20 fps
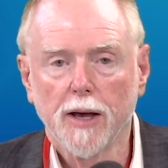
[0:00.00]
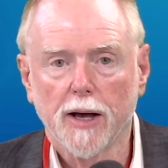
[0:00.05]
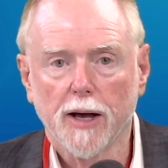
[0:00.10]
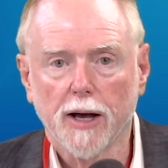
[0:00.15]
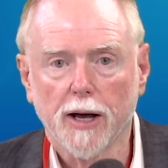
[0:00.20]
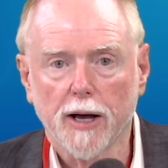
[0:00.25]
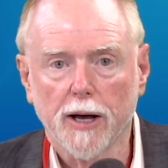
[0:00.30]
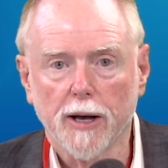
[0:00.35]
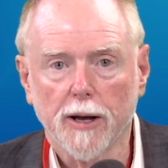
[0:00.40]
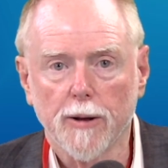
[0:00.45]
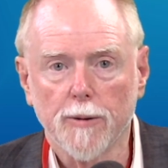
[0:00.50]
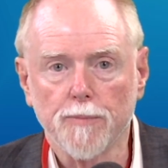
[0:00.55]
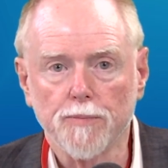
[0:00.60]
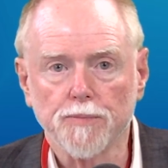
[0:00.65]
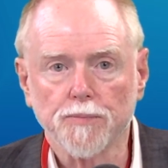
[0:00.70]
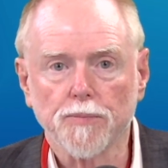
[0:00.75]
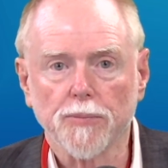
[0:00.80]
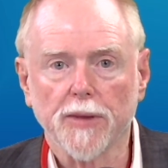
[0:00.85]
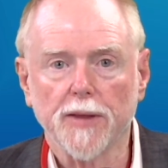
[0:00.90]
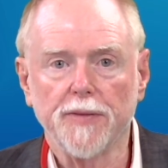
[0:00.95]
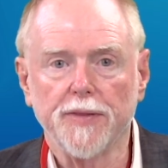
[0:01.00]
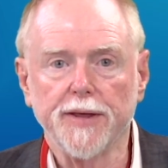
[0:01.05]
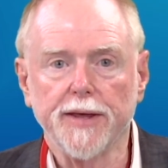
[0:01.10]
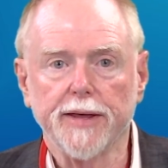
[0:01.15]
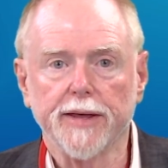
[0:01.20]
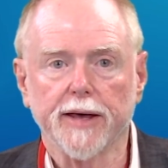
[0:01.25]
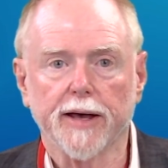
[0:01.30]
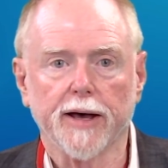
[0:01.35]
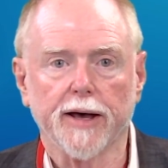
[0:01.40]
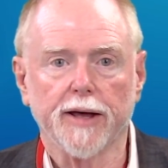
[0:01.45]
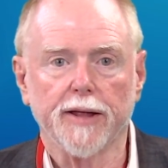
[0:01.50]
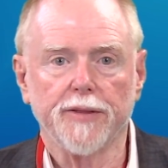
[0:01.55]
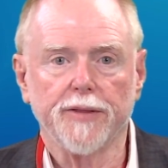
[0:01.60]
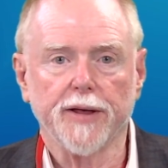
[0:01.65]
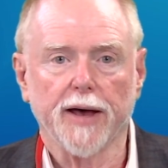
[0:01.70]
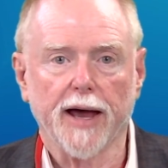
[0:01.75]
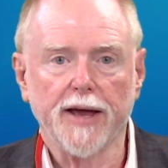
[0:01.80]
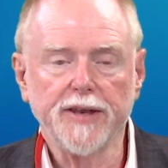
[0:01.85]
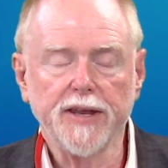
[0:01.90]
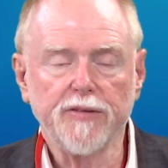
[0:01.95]
The
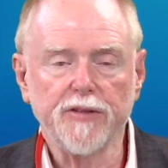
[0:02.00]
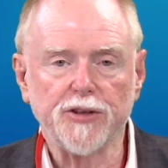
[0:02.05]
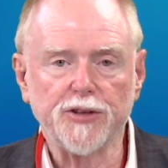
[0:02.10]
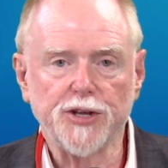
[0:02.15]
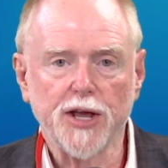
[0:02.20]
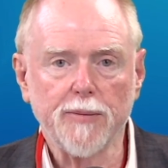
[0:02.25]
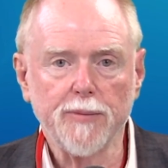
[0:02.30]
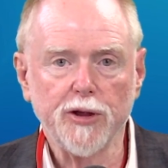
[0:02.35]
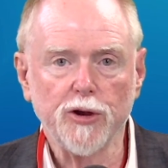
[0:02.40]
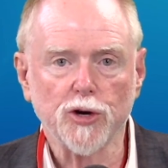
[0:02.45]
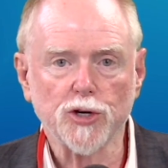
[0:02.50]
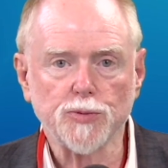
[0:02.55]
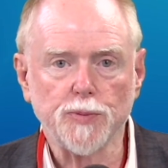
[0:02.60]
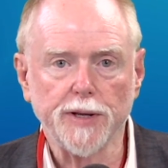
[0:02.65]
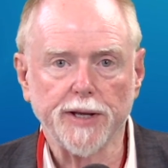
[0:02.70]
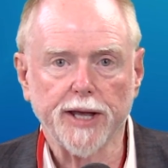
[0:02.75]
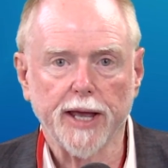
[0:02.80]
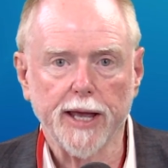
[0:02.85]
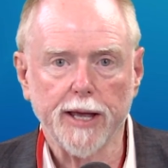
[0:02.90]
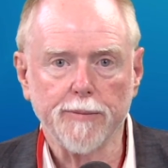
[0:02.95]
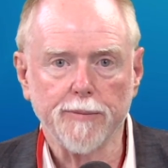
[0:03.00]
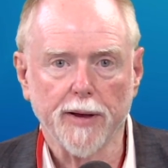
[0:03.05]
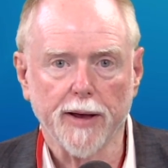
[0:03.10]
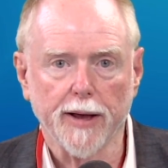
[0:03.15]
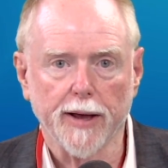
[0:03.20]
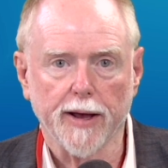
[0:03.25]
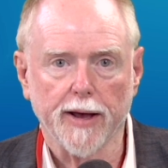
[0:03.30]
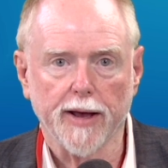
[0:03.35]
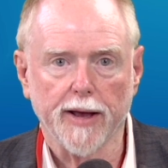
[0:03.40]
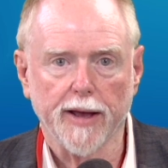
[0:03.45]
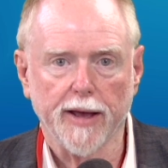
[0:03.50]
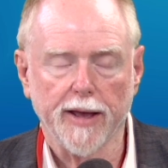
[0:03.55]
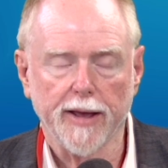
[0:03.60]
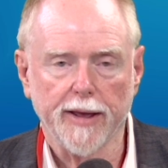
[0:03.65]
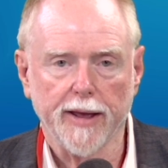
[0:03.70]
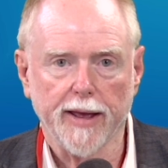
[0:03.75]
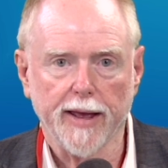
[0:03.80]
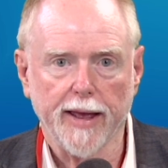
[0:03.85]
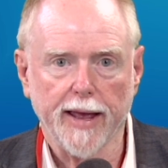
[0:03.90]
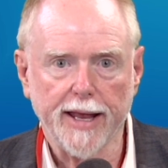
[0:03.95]
idea of the demiurge became
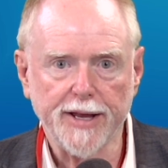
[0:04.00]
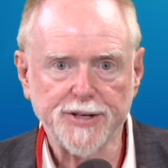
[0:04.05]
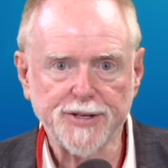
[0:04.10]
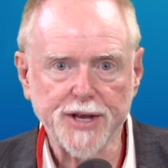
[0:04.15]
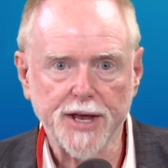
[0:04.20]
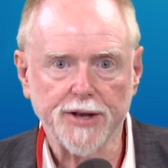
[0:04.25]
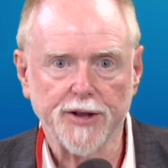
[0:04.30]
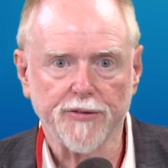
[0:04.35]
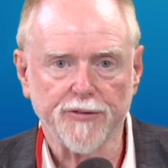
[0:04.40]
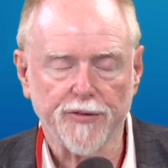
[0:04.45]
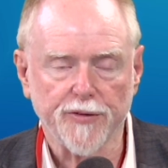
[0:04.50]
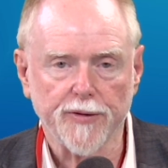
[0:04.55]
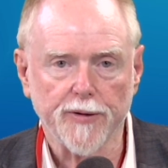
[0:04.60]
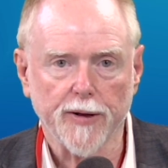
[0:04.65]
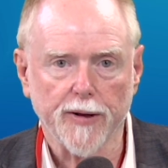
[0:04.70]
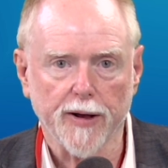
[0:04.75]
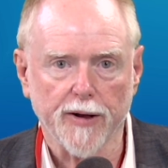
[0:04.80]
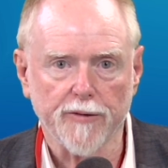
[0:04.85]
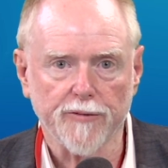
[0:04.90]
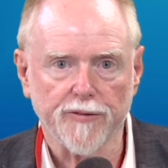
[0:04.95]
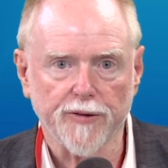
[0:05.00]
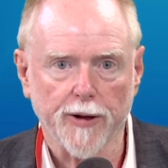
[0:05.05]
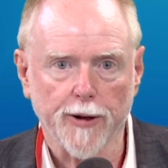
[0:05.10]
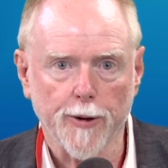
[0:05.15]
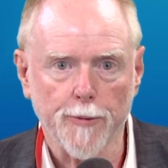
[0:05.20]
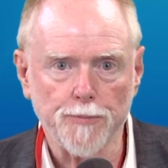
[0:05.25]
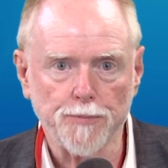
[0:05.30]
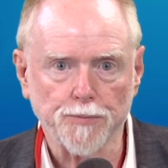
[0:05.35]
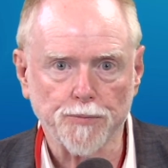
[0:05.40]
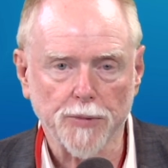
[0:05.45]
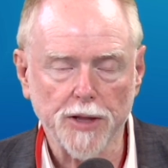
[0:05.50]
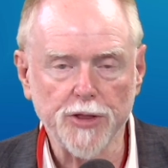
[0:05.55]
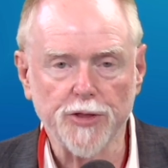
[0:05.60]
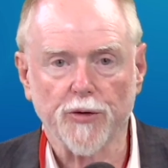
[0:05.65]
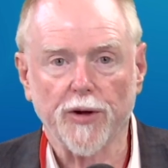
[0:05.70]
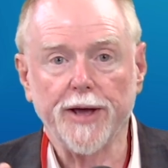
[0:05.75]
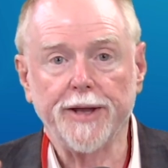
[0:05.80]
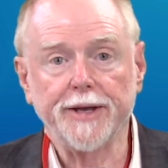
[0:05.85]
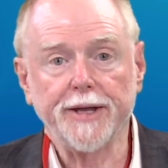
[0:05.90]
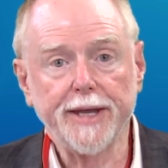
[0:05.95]
a set of either
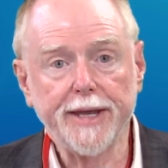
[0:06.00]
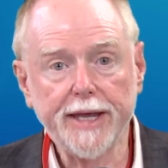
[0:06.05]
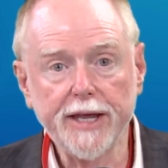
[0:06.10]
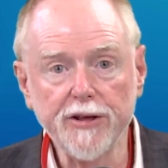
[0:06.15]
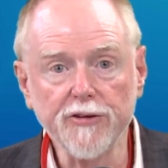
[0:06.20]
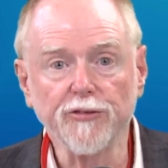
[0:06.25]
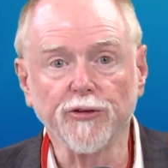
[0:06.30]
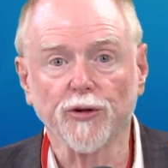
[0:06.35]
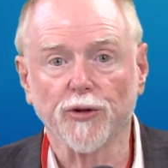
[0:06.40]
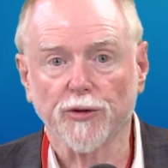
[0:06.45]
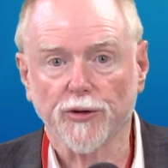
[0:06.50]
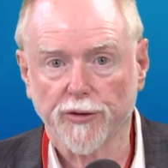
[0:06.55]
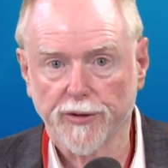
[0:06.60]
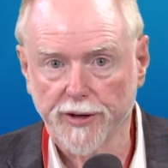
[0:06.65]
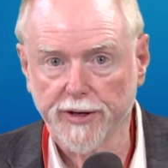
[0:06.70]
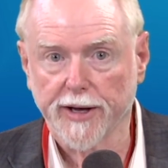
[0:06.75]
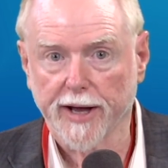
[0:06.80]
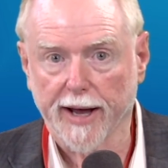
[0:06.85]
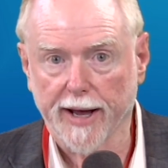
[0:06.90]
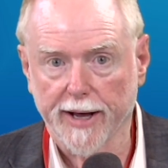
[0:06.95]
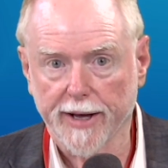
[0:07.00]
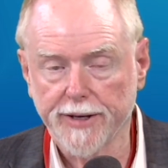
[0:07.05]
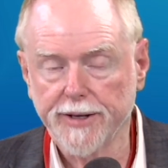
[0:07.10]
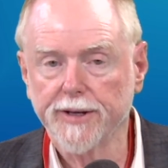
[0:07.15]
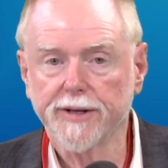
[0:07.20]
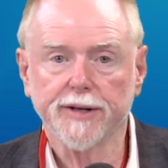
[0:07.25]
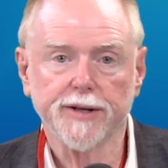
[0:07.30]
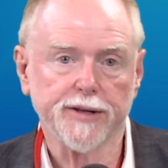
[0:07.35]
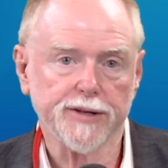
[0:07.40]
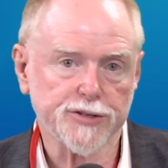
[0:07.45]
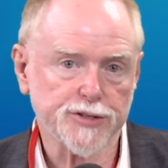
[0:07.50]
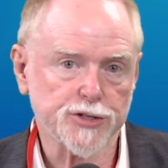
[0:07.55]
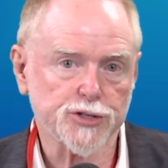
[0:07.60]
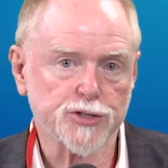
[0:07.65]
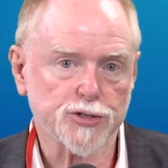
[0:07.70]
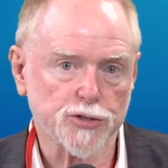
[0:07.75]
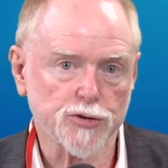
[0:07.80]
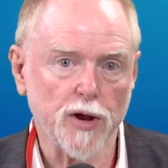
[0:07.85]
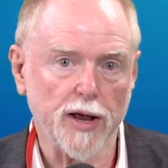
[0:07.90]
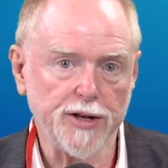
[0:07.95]
an evil God,
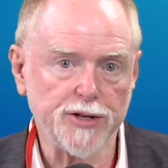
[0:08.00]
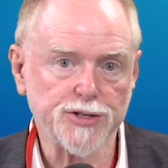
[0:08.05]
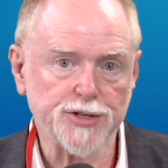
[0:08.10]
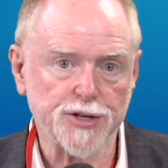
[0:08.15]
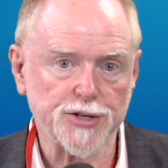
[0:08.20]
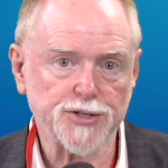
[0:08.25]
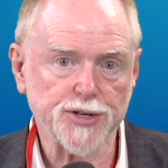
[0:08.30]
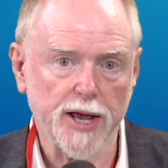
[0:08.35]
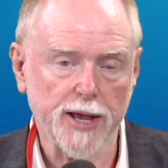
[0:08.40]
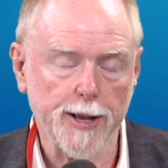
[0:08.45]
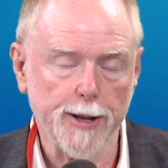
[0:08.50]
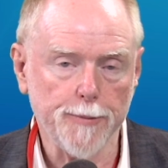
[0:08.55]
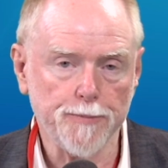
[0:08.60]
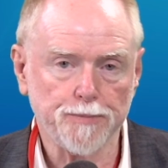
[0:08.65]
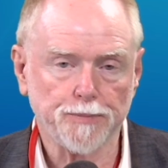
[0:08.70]
strange to say it,